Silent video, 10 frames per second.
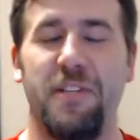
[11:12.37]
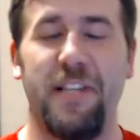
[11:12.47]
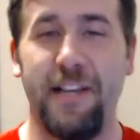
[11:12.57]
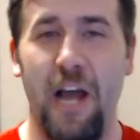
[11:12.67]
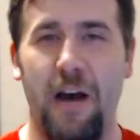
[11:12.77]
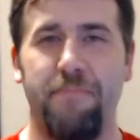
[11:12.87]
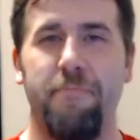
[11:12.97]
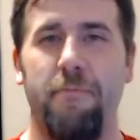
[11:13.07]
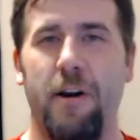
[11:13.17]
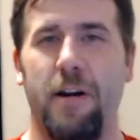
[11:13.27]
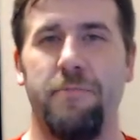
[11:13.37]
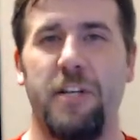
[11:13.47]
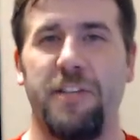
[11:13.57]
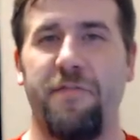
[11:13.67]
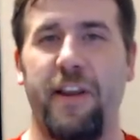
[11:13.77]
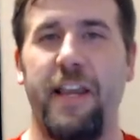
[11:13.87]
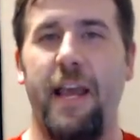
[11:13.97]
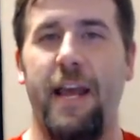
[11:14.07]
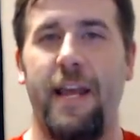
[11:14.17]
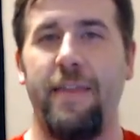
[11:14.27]
It's like, nope, we're just
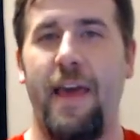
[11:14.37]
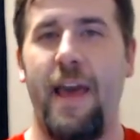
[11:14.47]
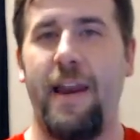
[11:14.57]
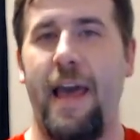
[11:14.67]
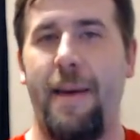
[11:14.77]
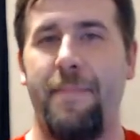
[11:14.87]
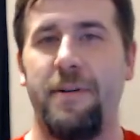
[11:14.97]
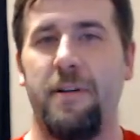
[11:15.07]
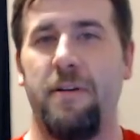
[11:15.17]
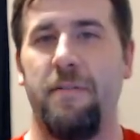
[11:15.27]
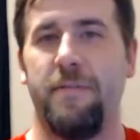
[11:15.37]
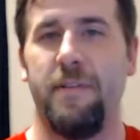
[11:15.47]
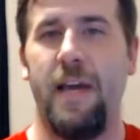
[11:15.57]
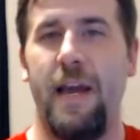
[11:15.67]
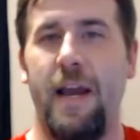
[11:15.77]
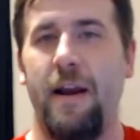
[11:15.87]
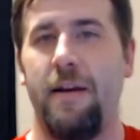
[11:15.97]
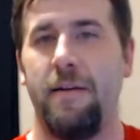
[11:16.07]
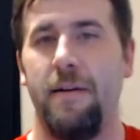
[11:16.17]
forgetting that happened over there,